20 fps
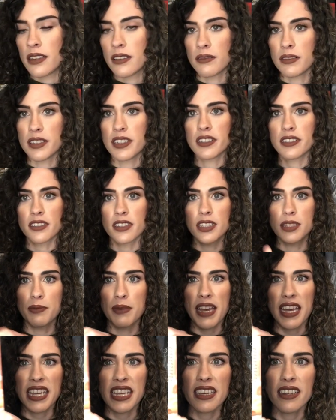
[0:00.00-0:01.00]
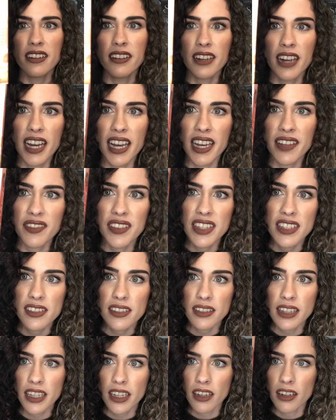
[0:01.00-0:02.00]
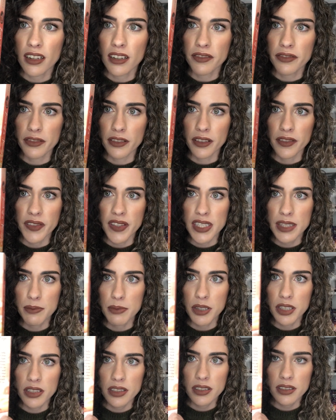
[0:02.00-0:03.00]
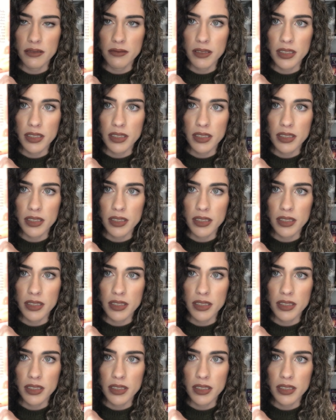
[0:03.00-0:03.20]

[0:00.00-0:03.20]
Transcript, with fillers: which is on the back here. I have this, like all four of these books,